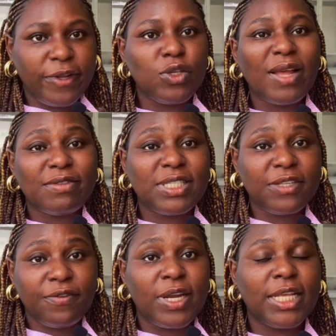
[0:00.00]
You have to sit
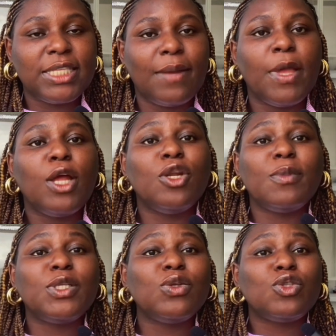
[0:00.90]
for an exam. Number
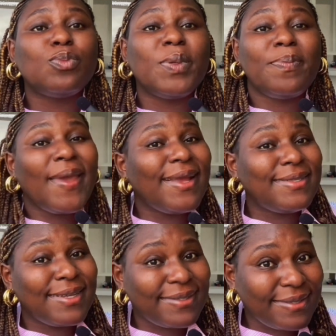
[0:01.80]
two is to prepare a
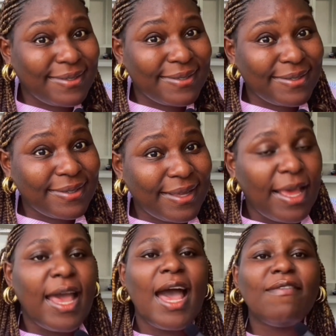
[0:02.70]
thesis.
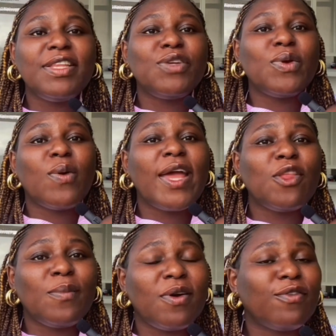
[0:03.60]
Having the required
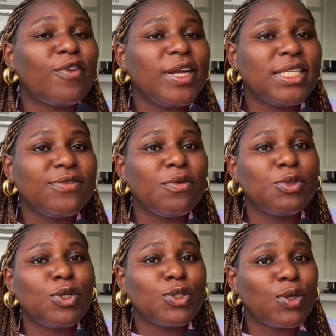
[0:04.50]
number of credits from
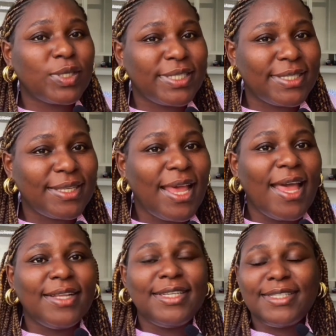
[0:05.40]
taught courses.
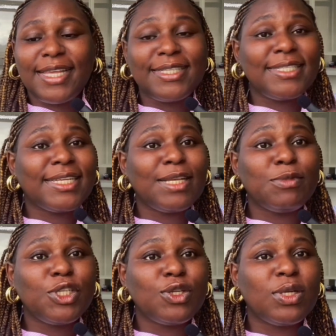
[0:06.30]
This thesis
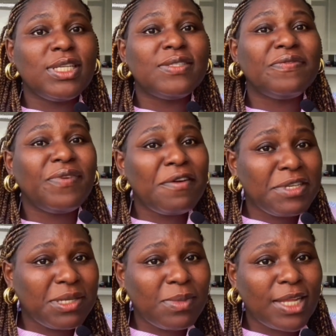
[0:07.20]
examination is very
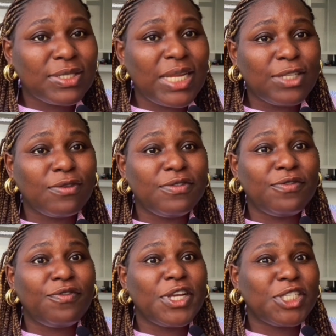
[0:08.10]
similar to that of the
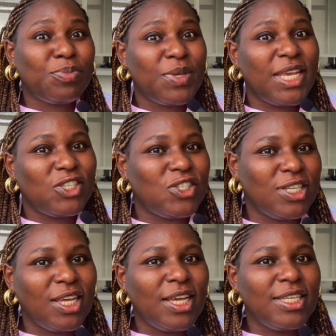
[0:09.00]
French PhD,
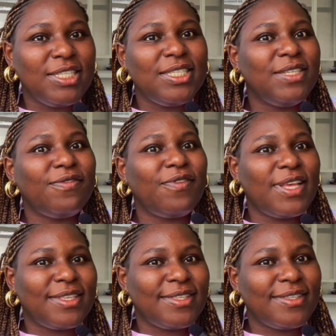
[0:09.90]
the
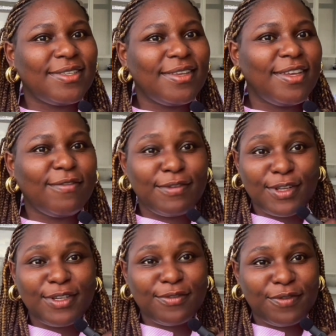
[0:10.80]
defense. If you
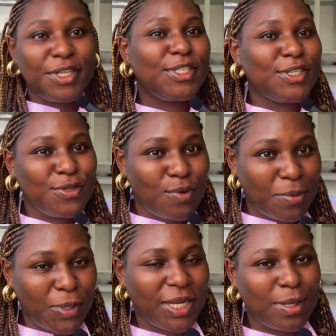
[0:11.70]
studied French, you know what I'm
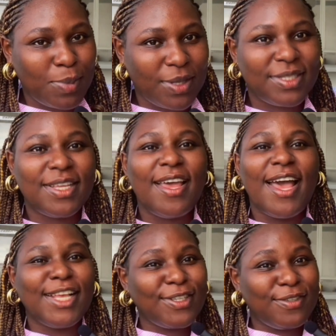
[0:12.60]
talking about. I
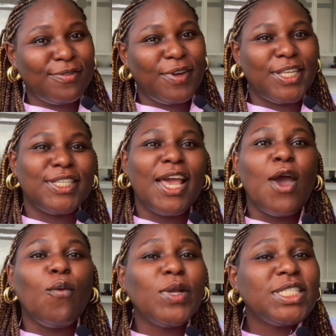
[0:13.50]
studied French,
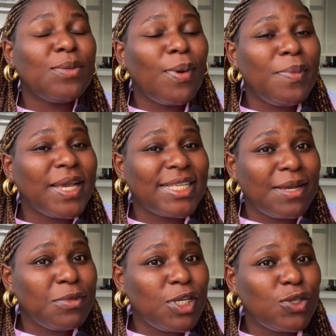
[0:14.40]
which is a public
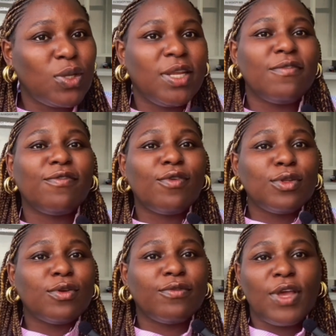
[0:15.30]
examination in front
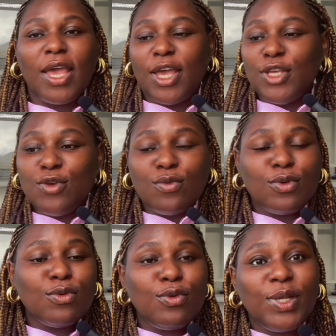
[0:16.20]
of you. You
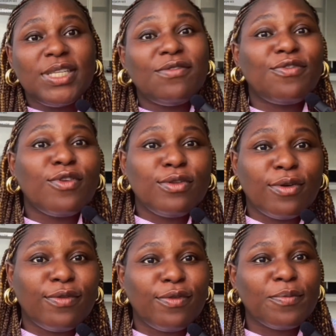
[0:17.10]
will do it in front
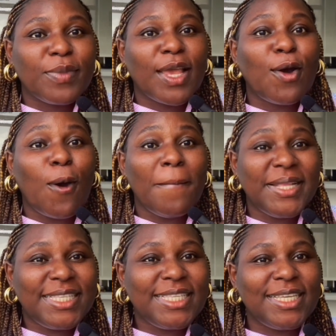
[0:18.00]
of
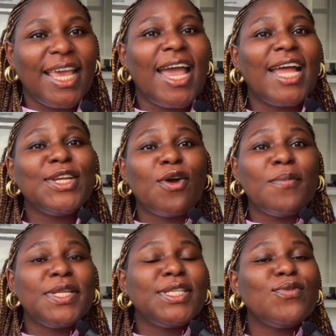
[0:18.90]
committee and the
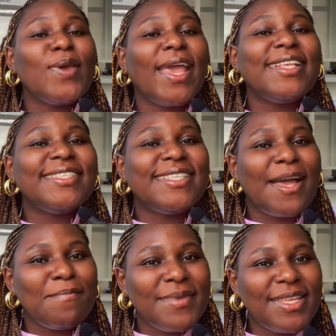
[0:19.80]
committee will
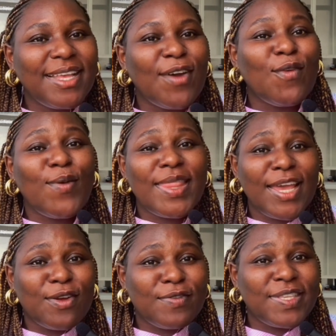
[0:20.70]
examine whether
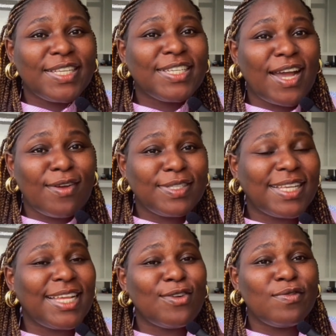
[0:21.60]
your research counts as
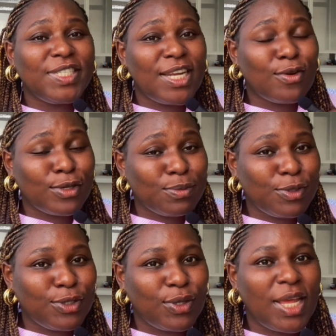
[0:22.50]
an original
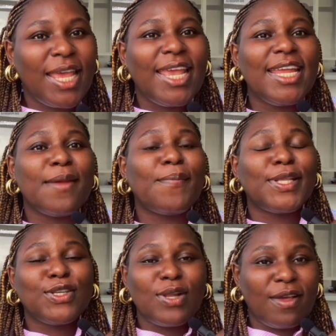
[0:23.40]
contribution in a
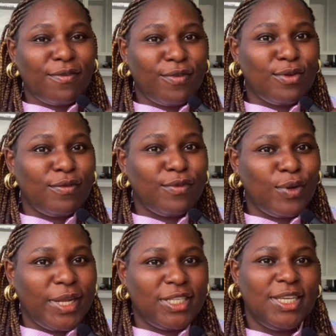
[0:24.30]
particular field of
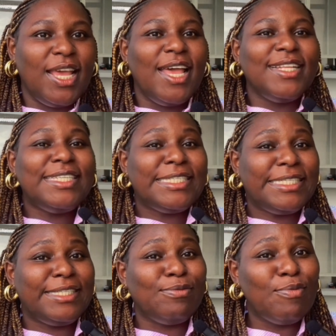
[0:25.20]
knowledge. This
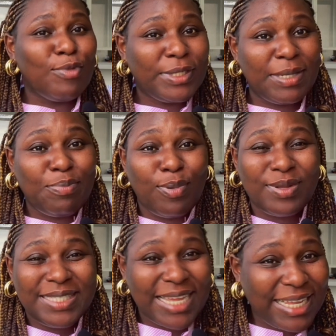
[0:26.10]
is most
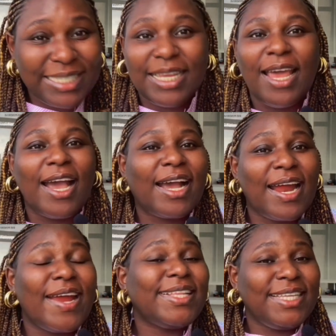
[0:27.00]
important
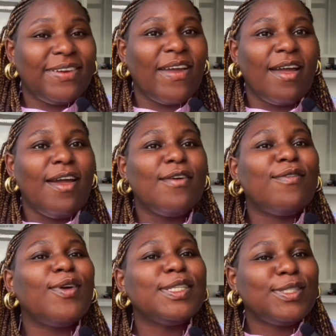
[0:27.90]
criteria for
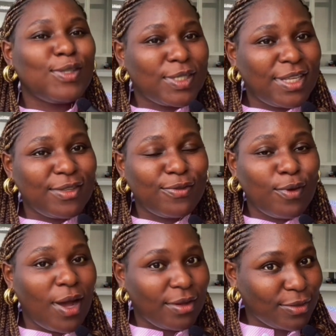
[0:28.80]
a successful
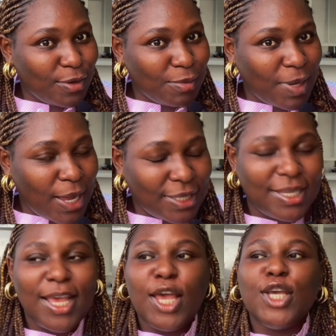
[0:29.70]
outcome, guys.
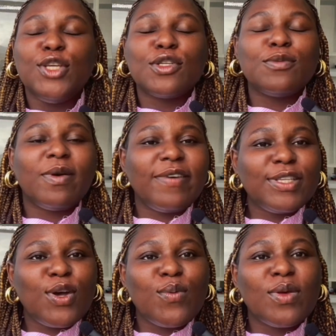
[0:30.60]
Your
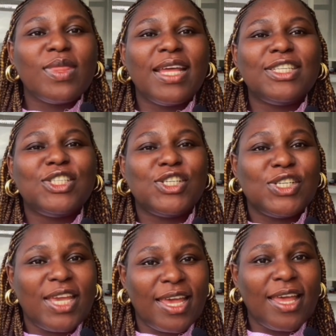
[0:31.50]
supervisor will then
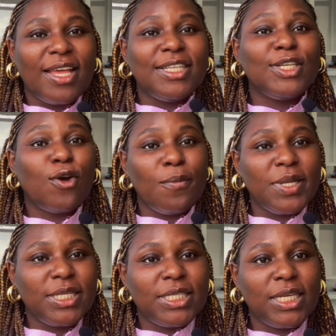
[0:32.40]
chair the
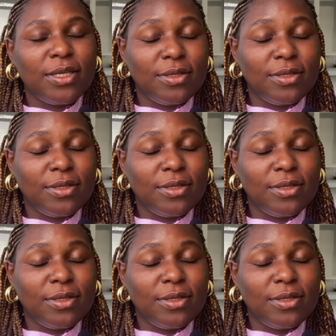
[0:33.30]
committee.